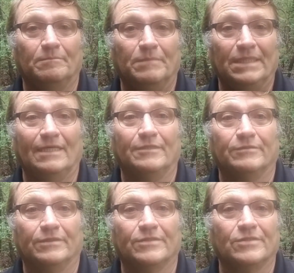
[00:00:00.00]
be
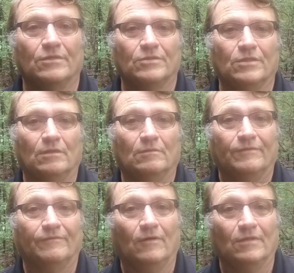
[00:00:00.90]
dangerous. So
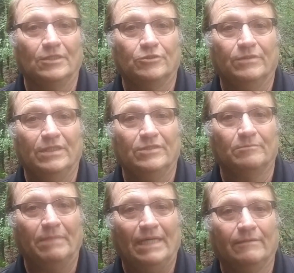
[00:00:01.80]
with falling trees
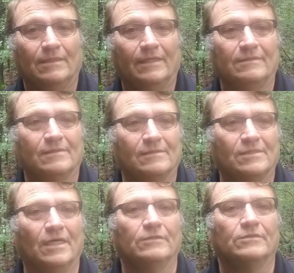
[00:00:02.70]
and power lines and
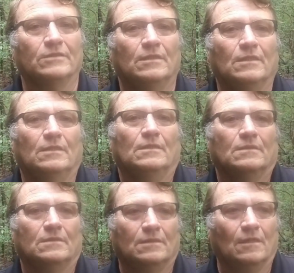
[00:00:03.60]
such.
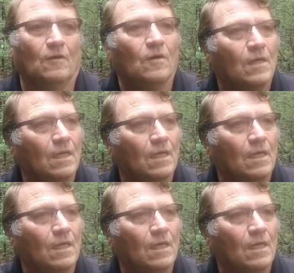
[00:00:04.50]
So